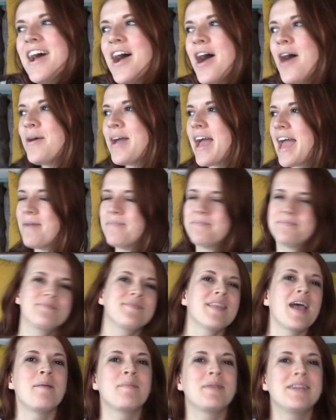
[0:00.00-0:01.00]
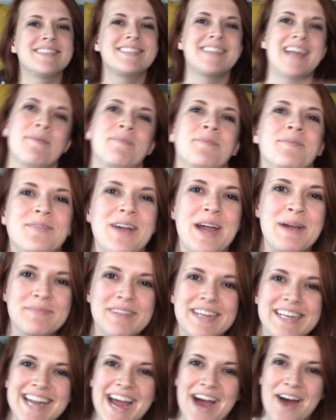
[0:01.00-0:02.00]
Okay, I'm gonna stop
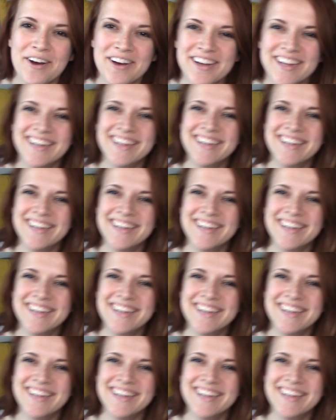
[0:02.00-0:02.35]
rambling now.